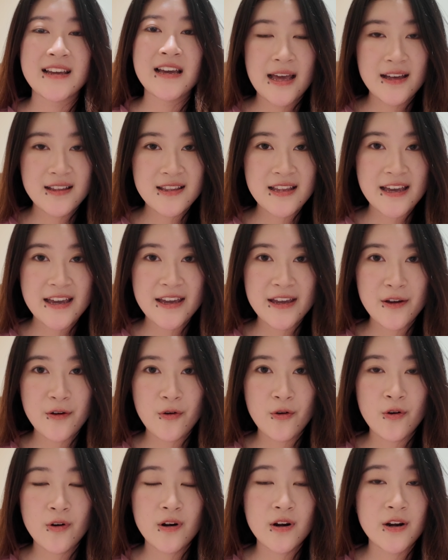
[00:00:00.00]
LA
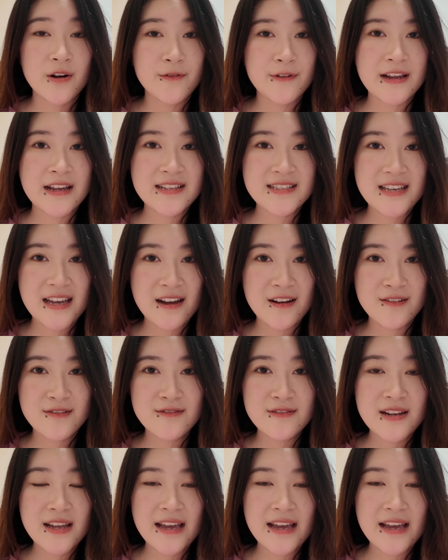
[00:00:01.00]
or Koreatown